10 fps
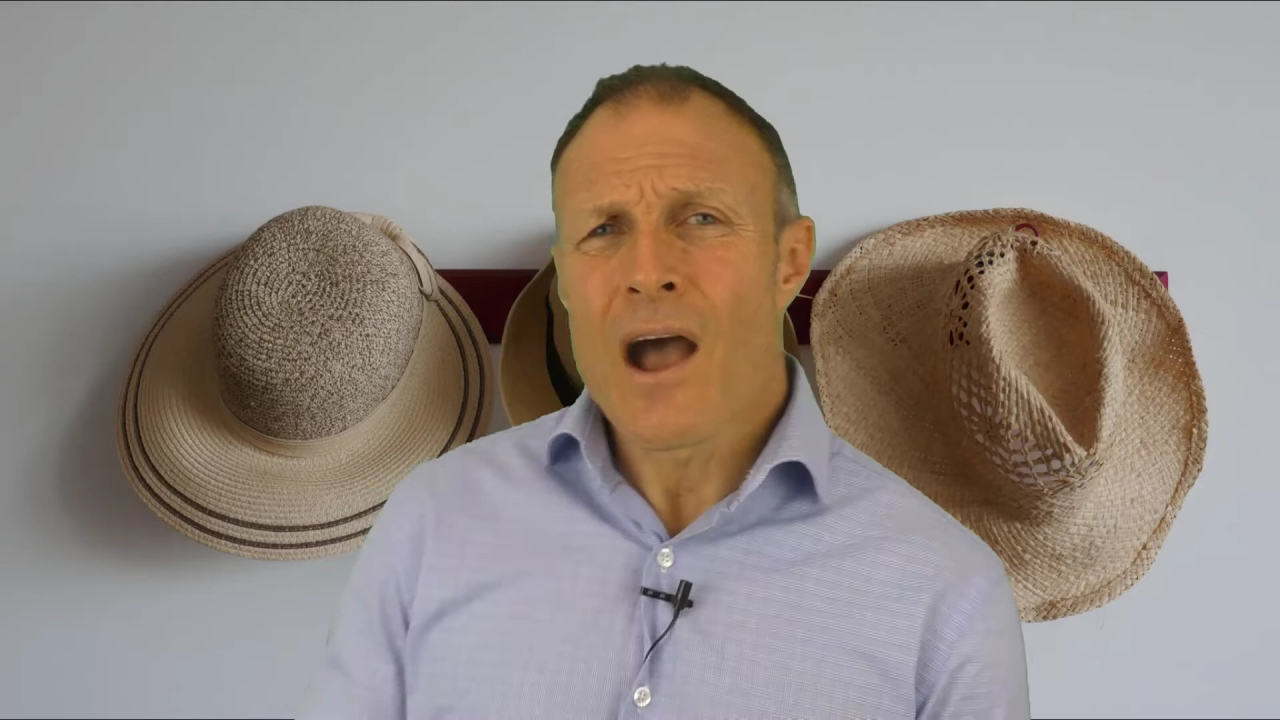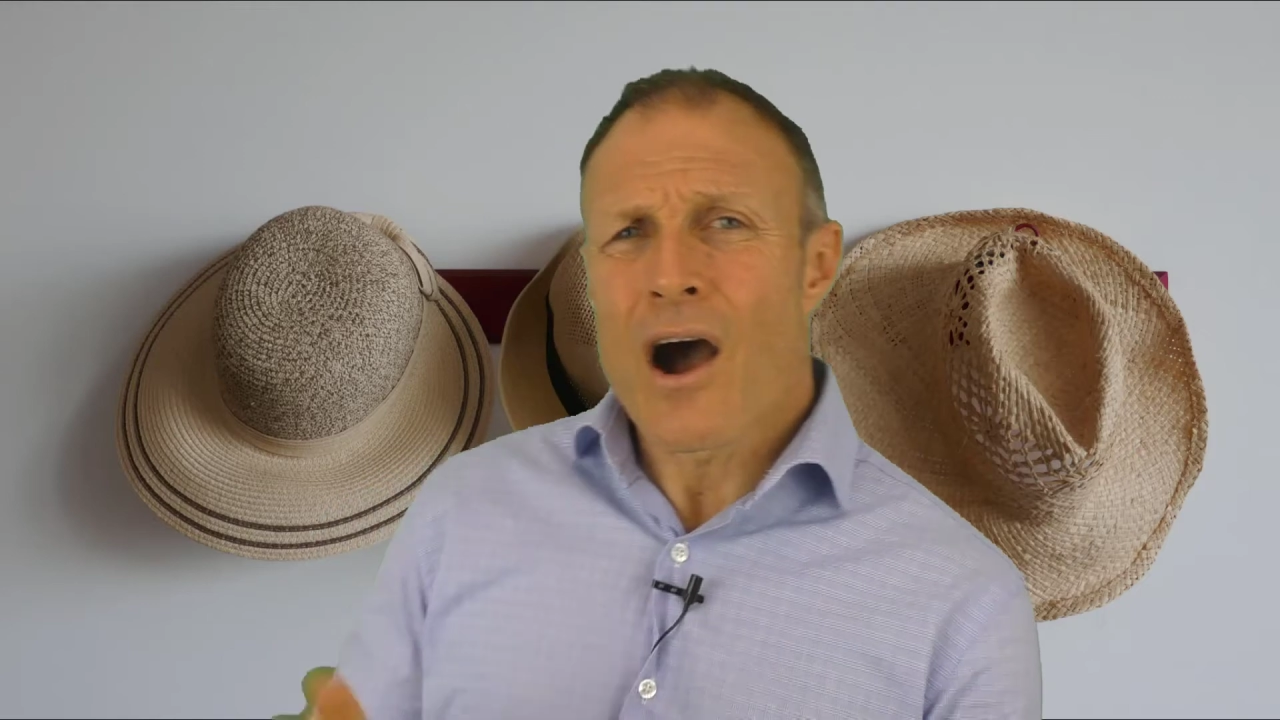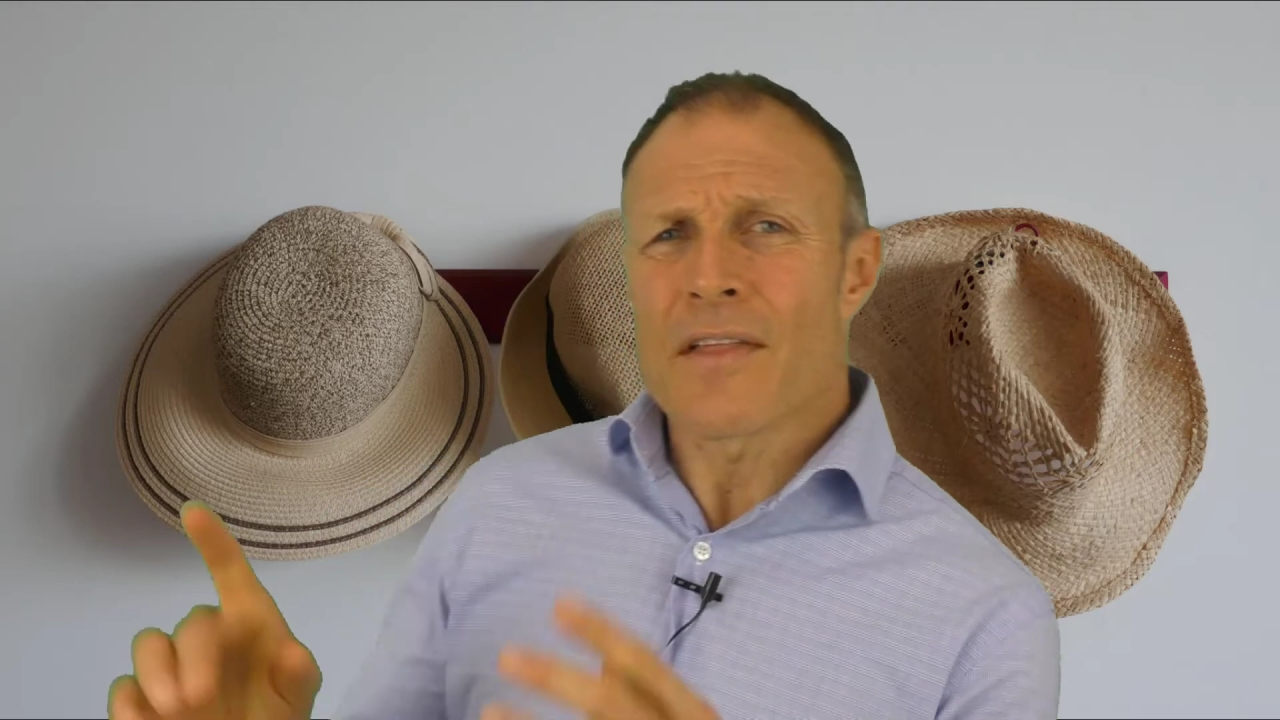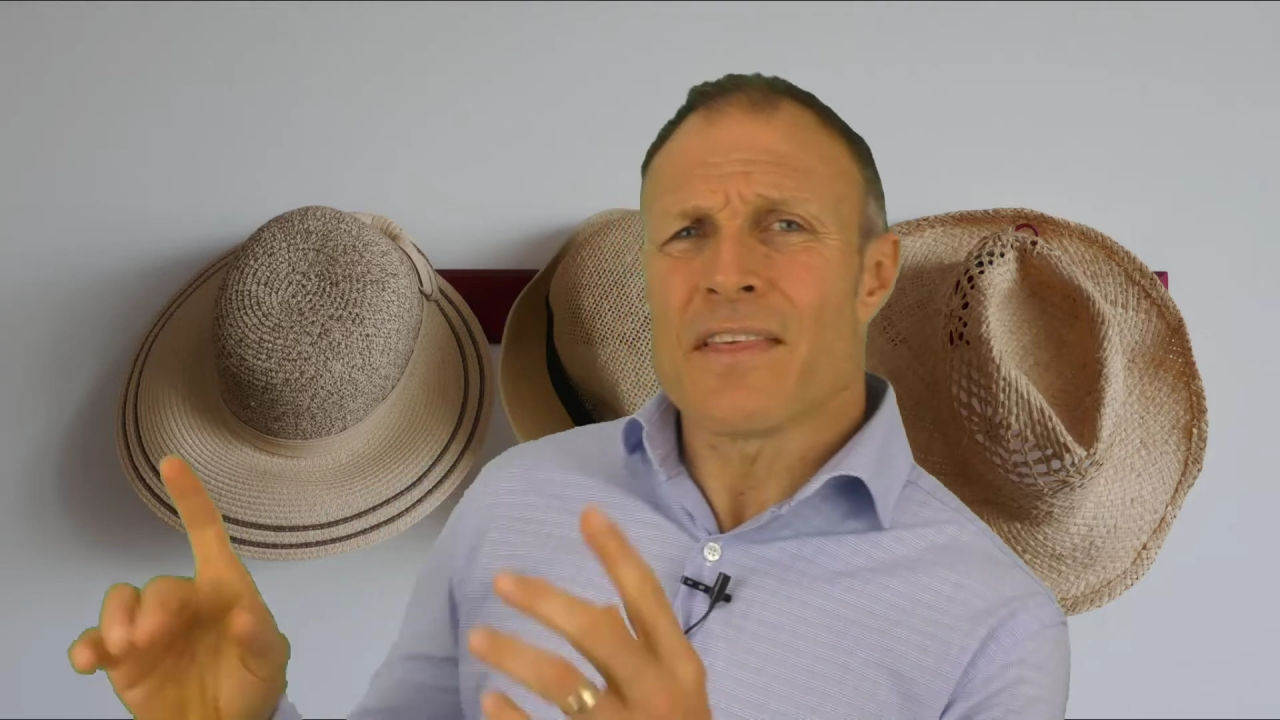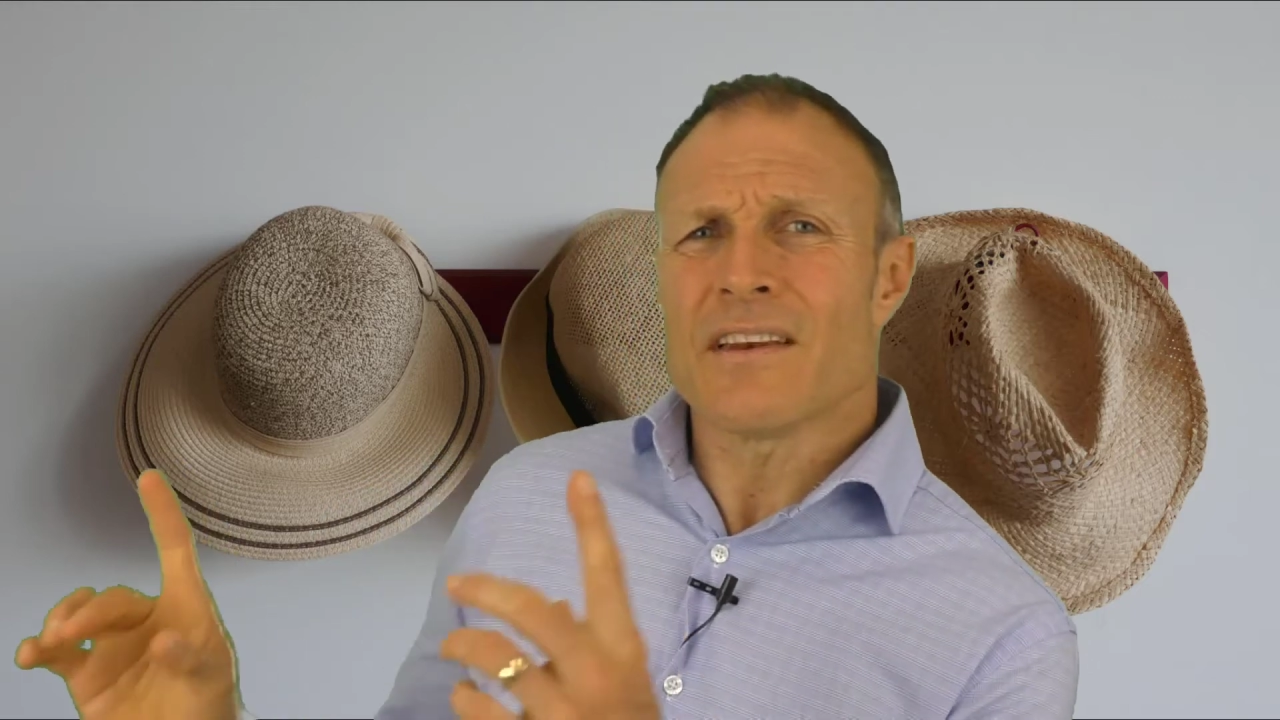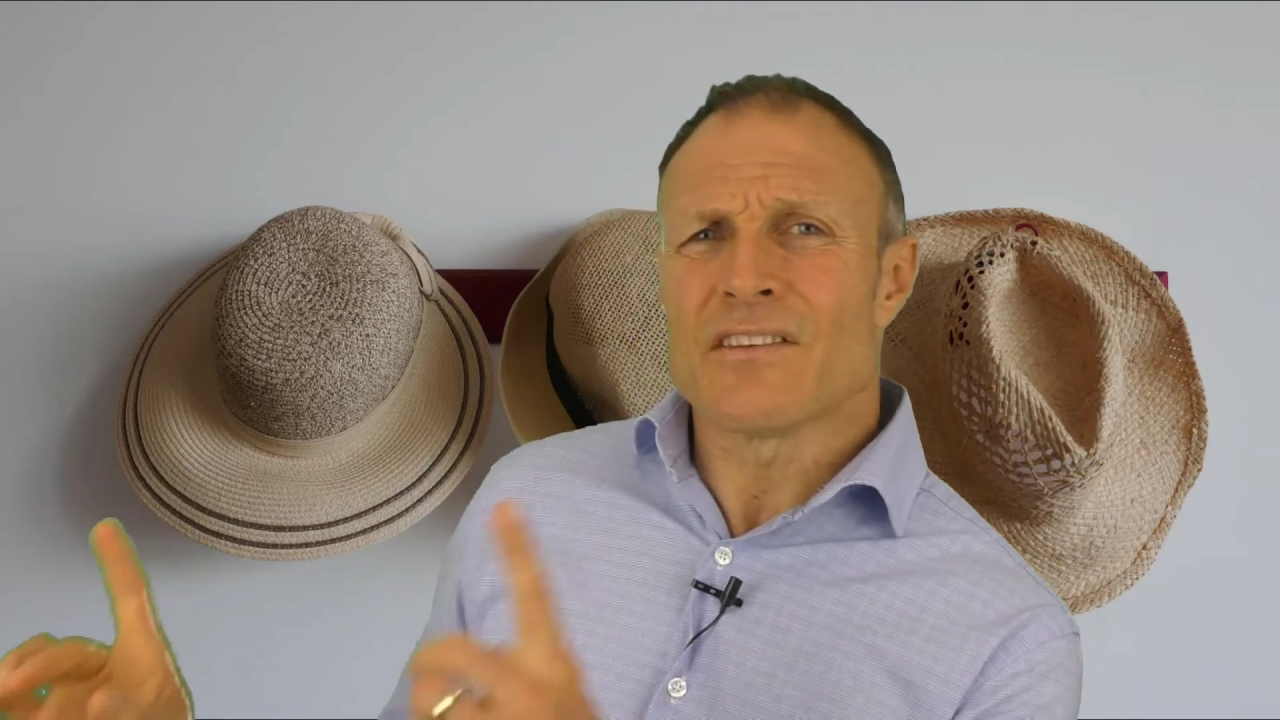I then